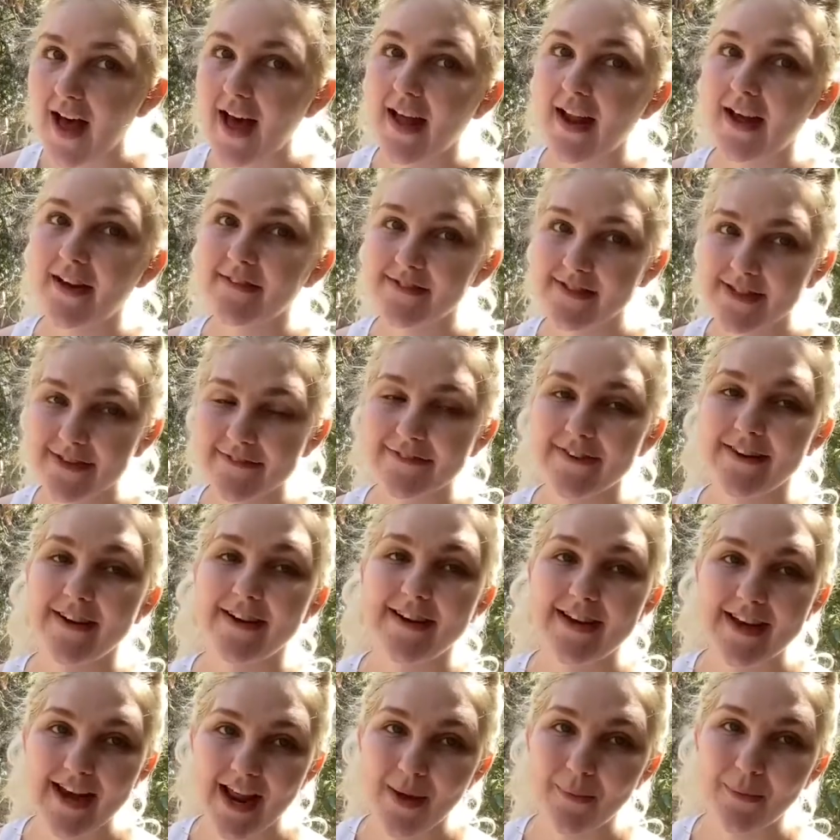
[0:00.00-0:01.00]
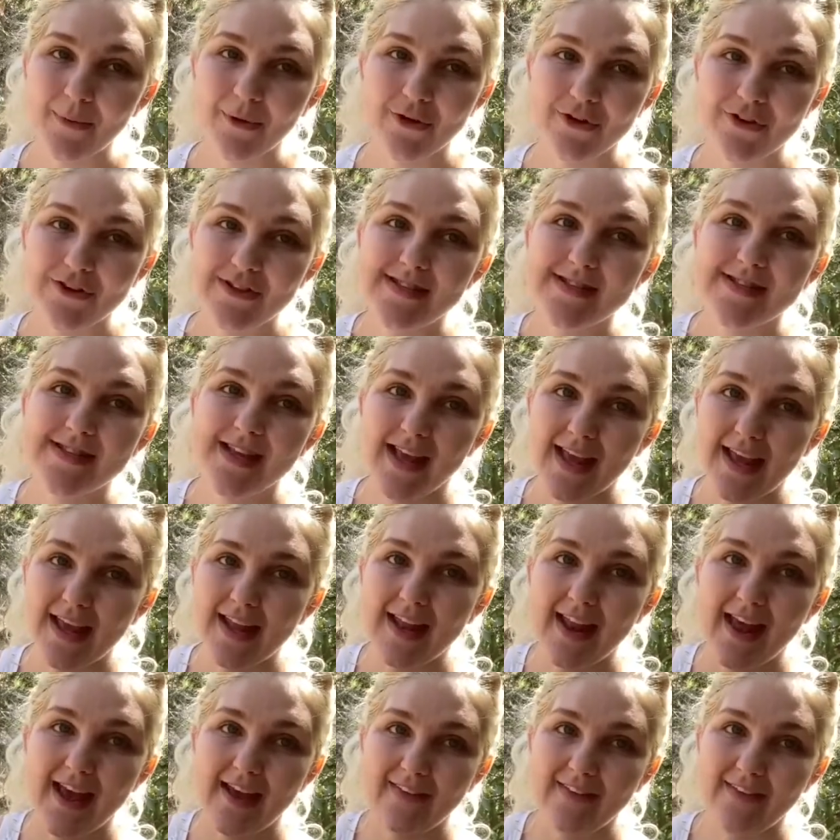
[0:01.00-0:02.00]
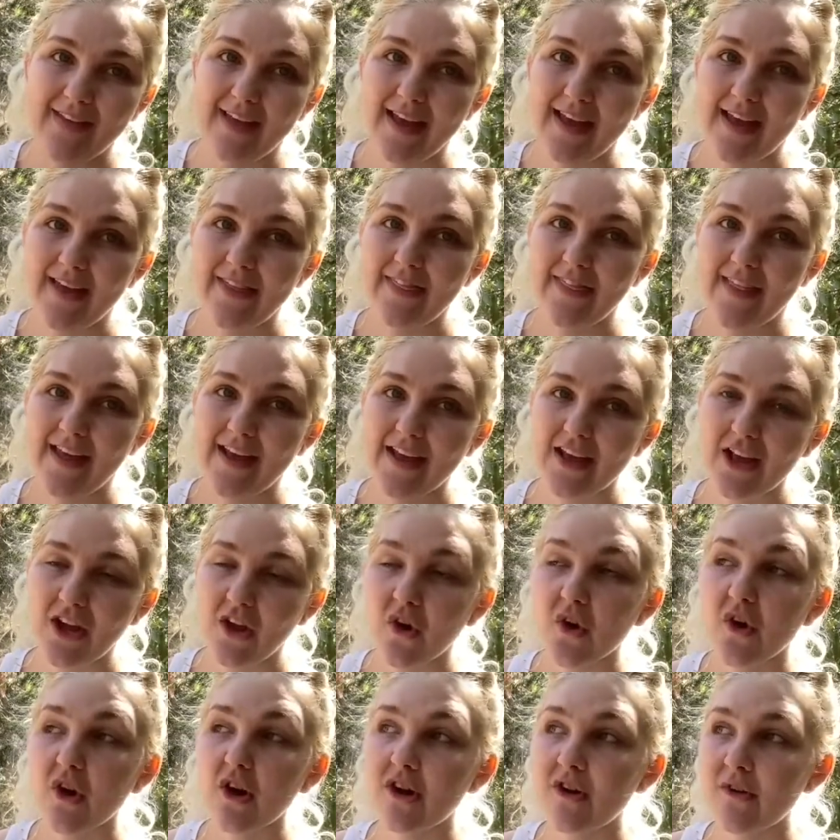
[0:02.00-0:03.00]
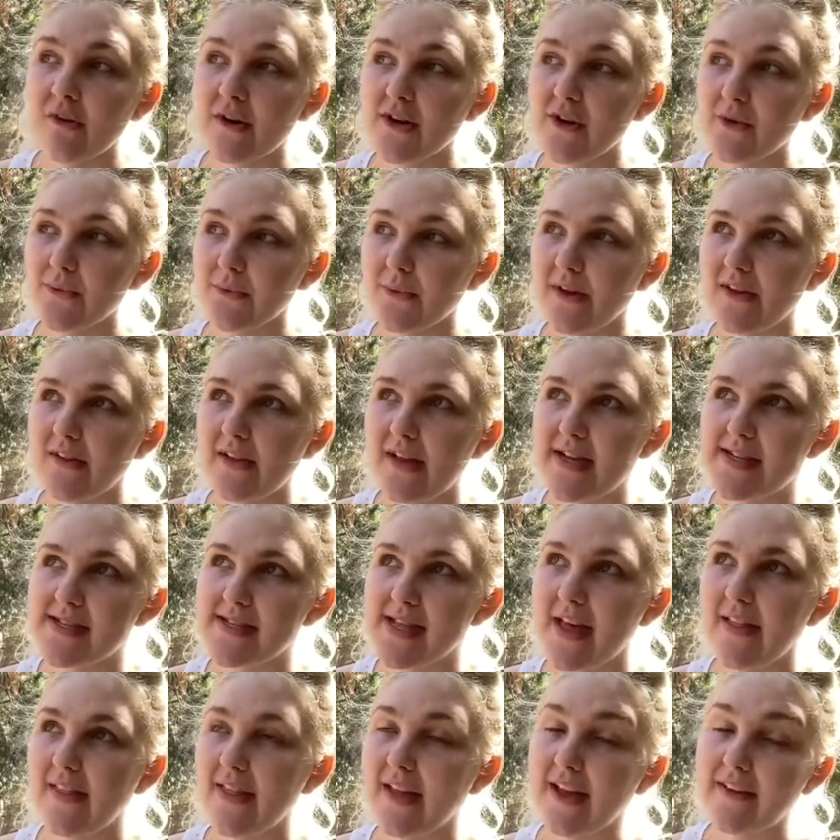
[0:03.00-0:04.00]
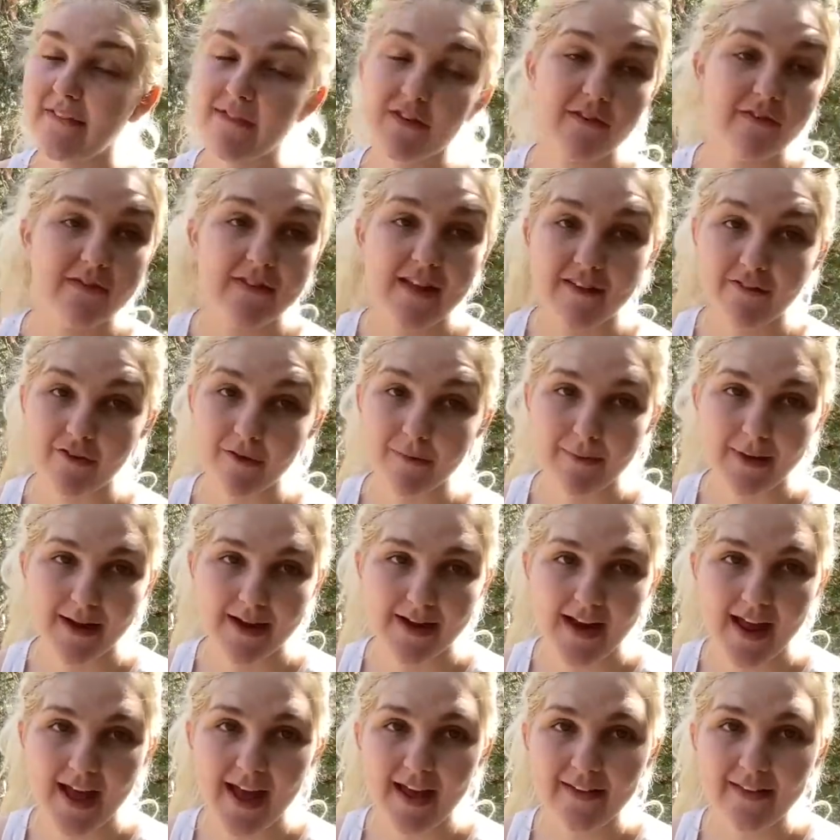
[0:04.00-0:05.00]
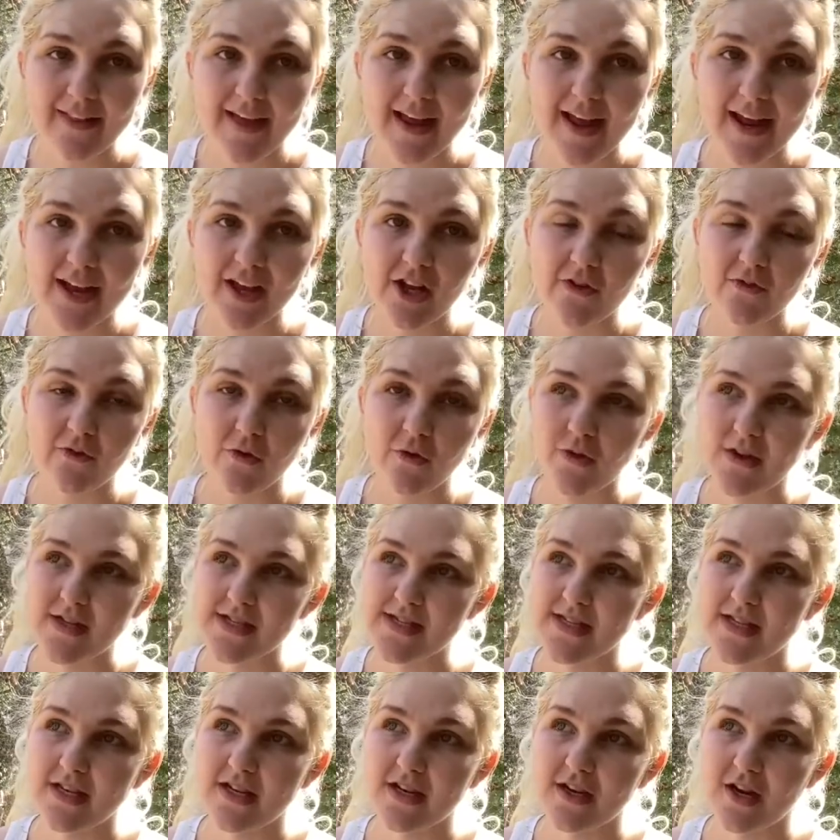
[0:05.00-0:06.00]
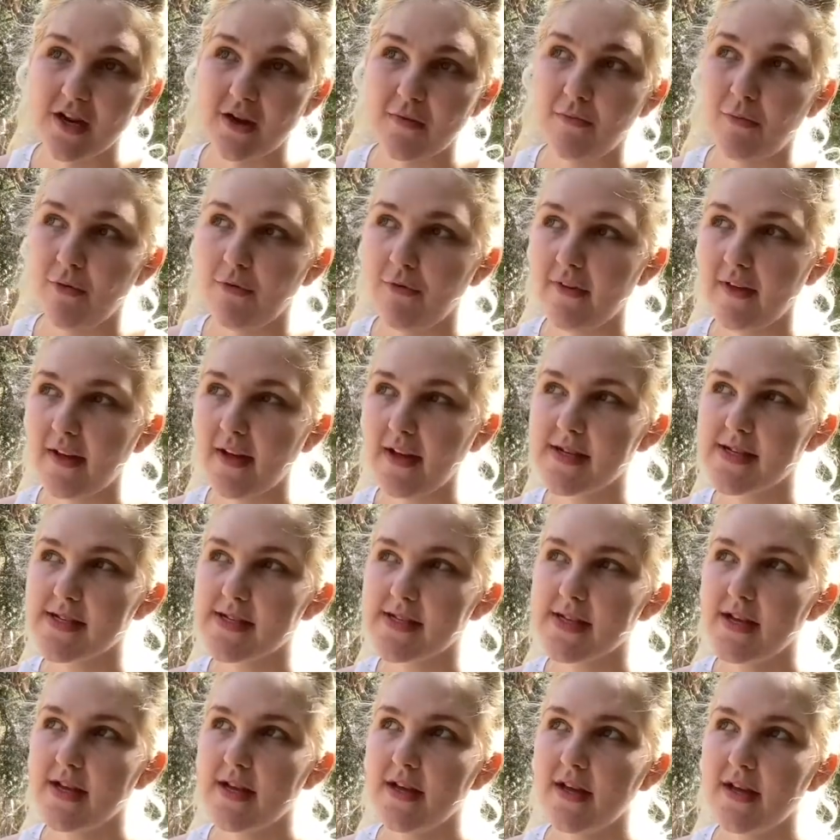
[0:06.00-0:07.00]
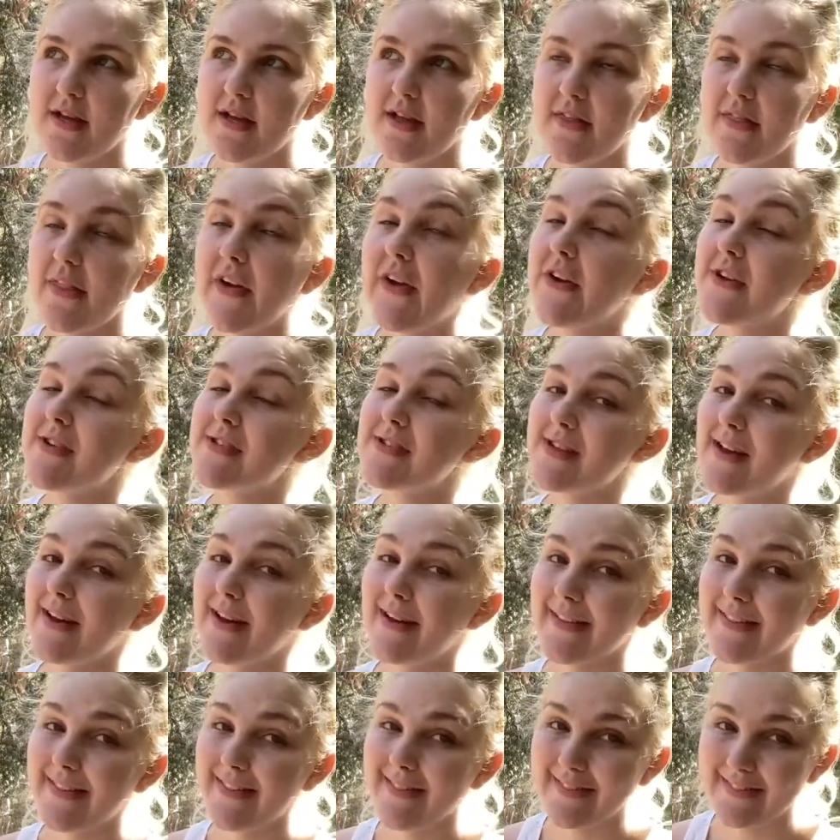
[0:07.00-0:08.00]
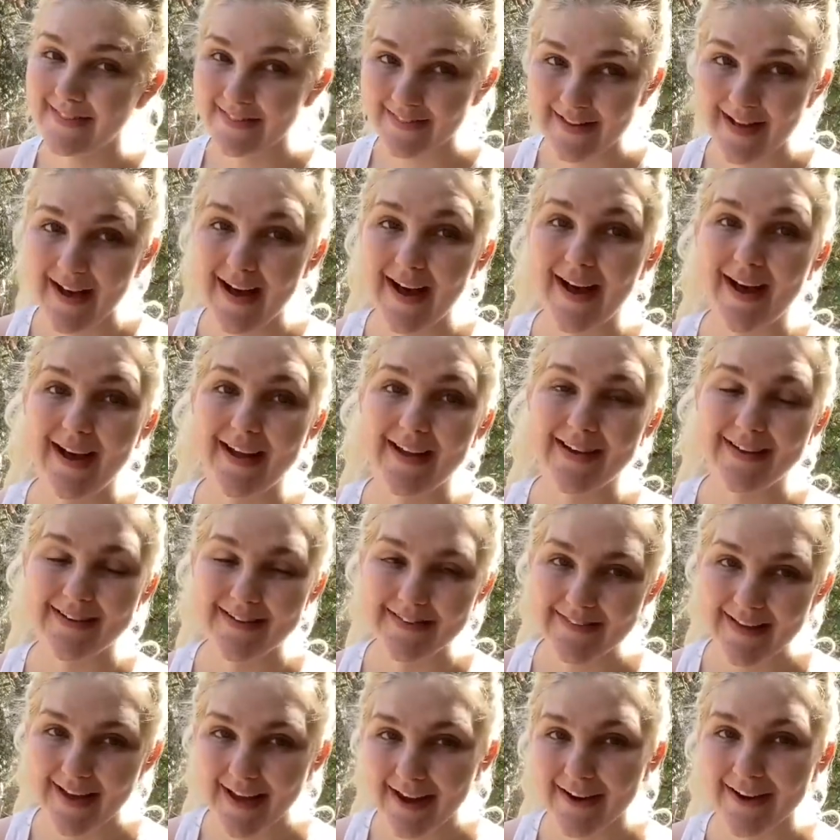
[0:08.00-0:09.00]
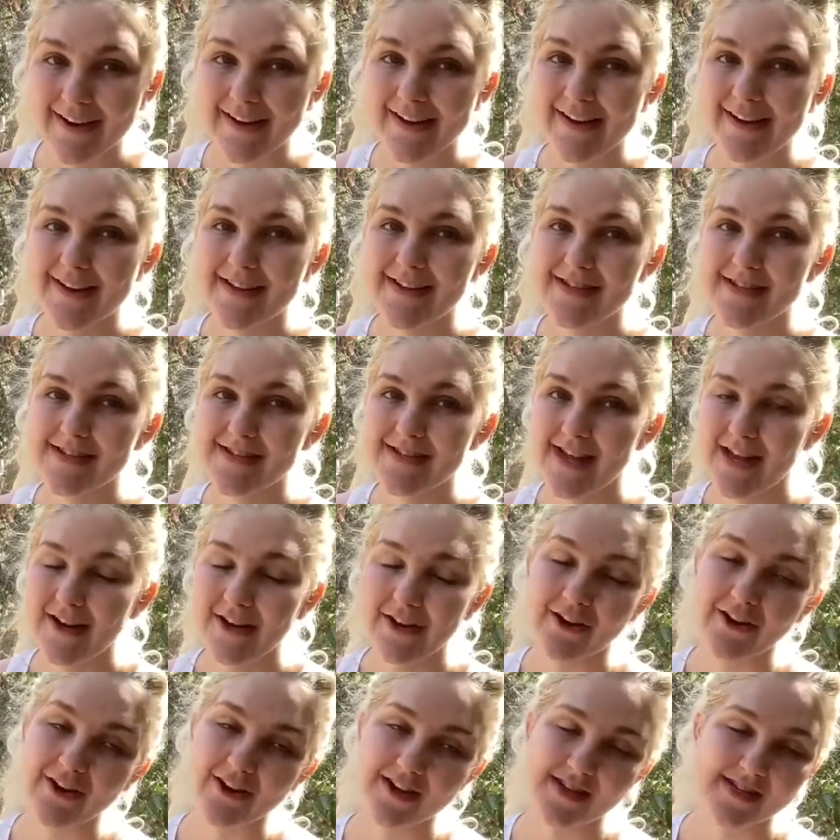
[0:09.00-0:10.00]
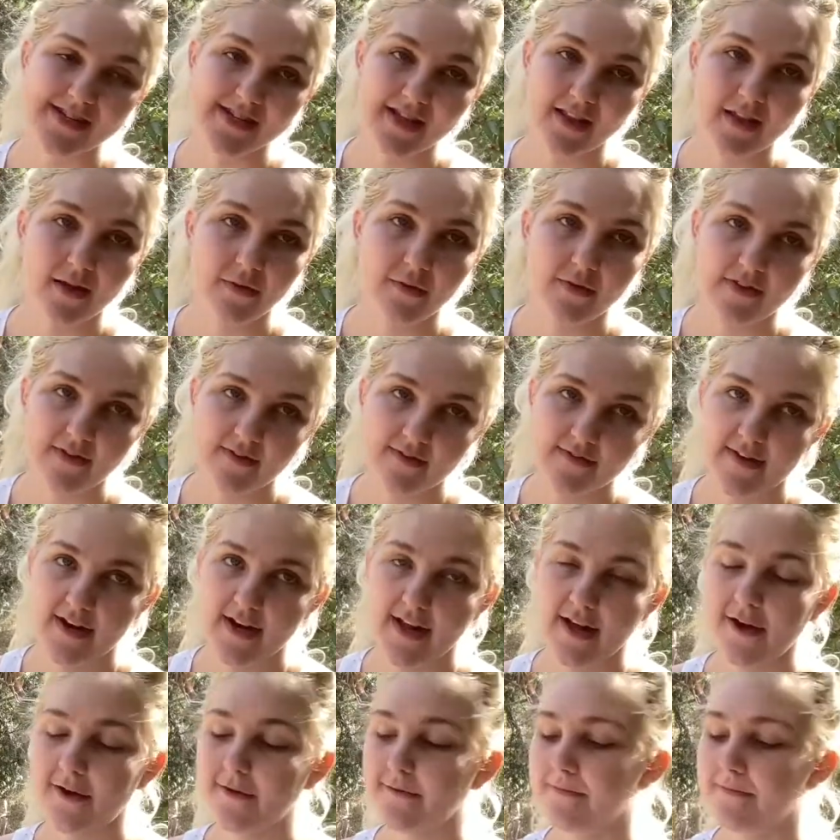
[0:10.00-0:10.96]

of different neighborhoods in LA, and like you're going to realize that like if you've never been to LA and you've only seen it on movies, there's a lot of areas, and you're going to see that with this video.